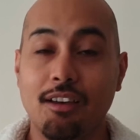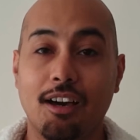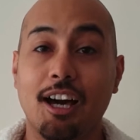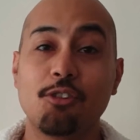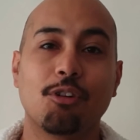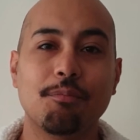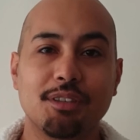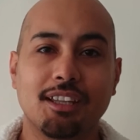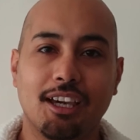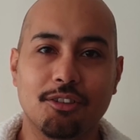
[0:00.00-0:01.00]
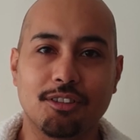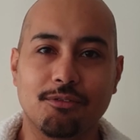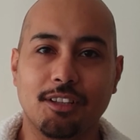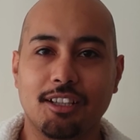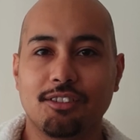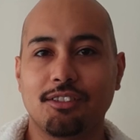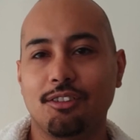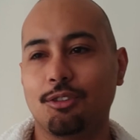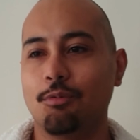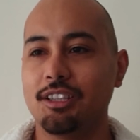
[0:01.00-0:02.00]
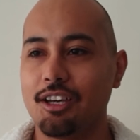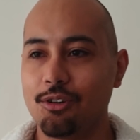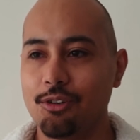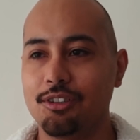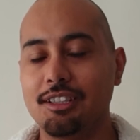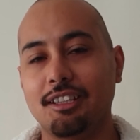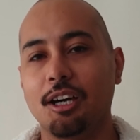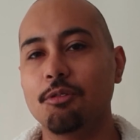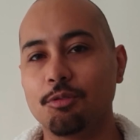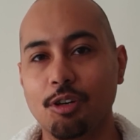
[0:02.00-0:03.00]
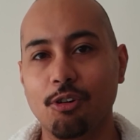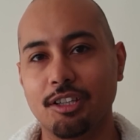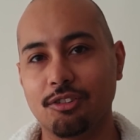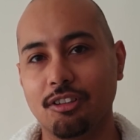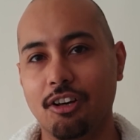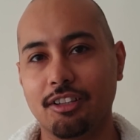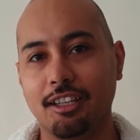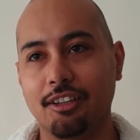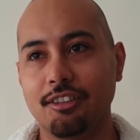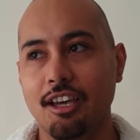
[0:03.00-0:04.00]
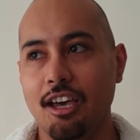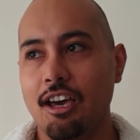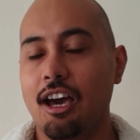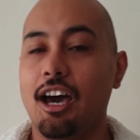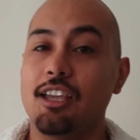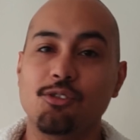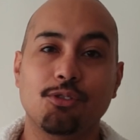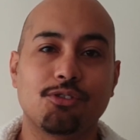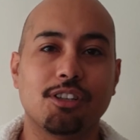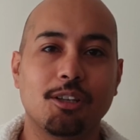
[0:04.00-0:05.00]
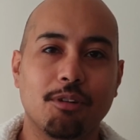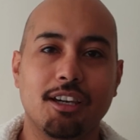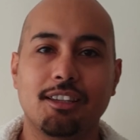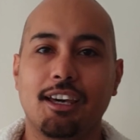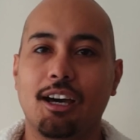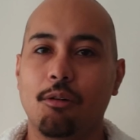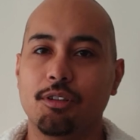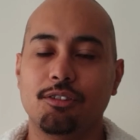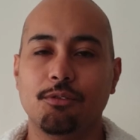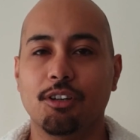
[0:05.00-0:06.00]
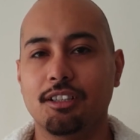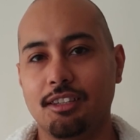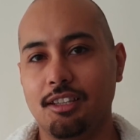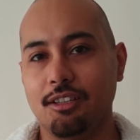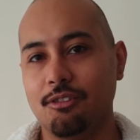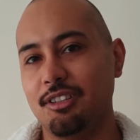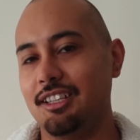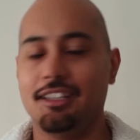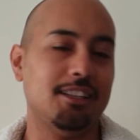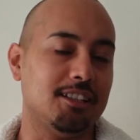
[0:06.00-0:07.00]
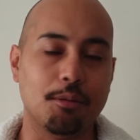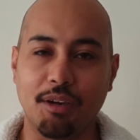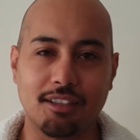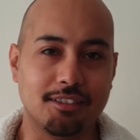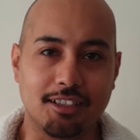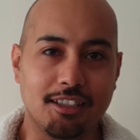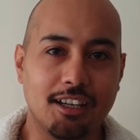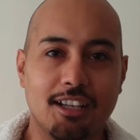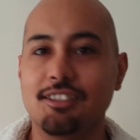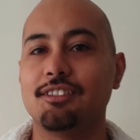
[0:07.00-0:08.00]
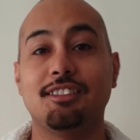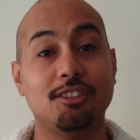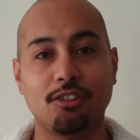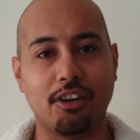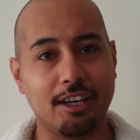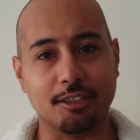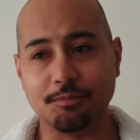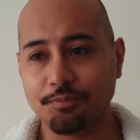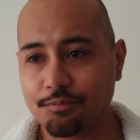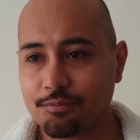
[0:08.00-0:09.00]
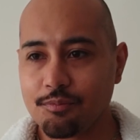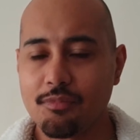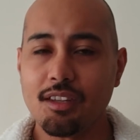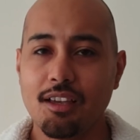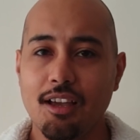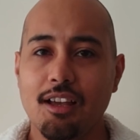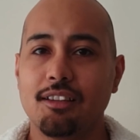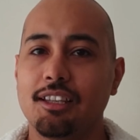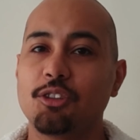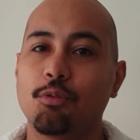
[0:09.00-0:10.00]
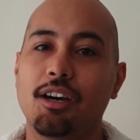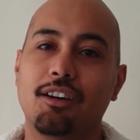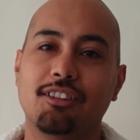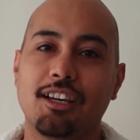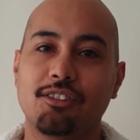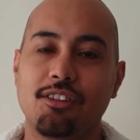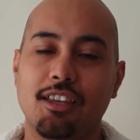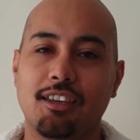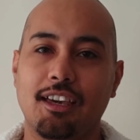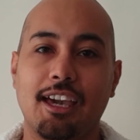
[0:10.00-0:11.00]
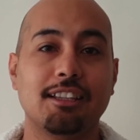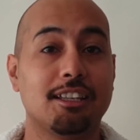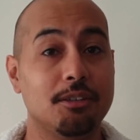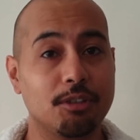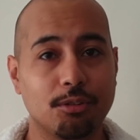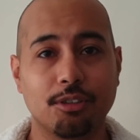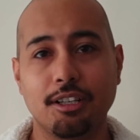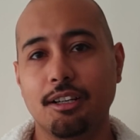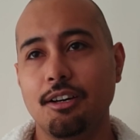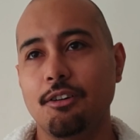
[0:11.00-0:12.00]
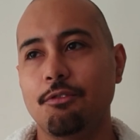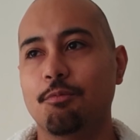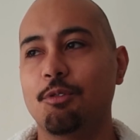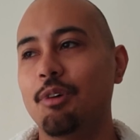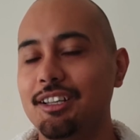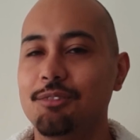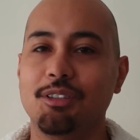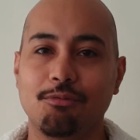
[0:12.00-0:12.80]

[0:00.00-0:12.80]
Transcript: I grew up in the housing flats, so when I heard the towers were going into lockdown, I knew straight away that I wanted to volunteer in any capacity. I just didn't know how. That's why I would like to thank Anglicare Victoria for providing me